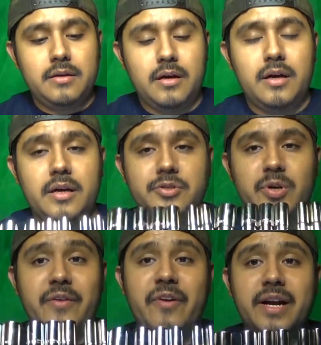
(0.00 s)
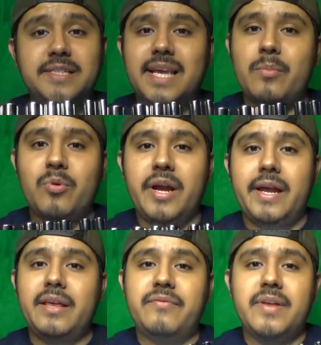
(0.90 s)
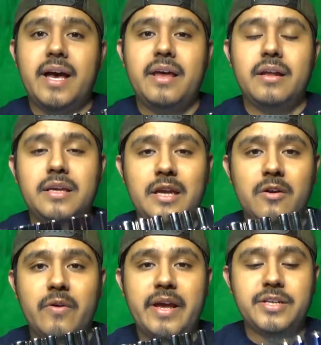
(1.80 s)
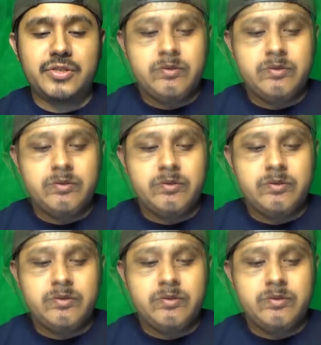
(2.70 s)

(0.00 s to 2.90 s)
try to find the same brand, if not Gear Wrench.